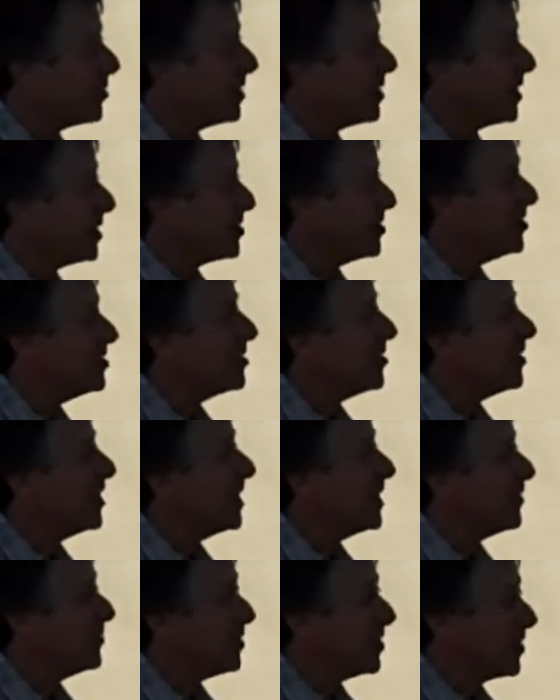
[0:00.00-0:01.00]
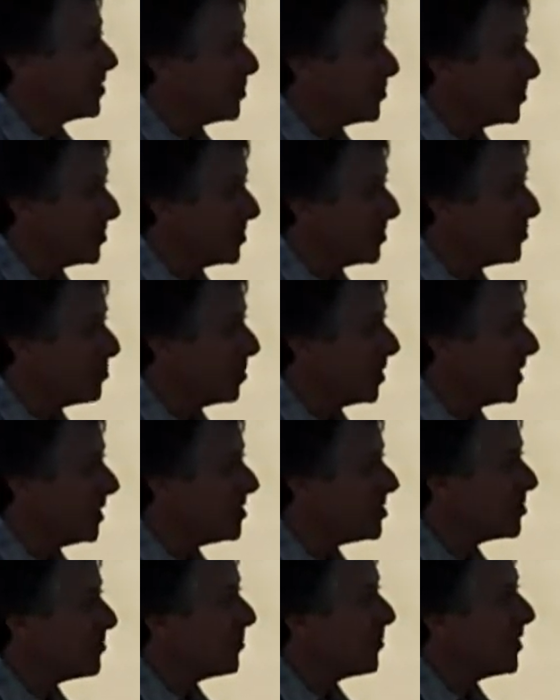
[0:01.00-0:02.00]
production, don't have to use as much.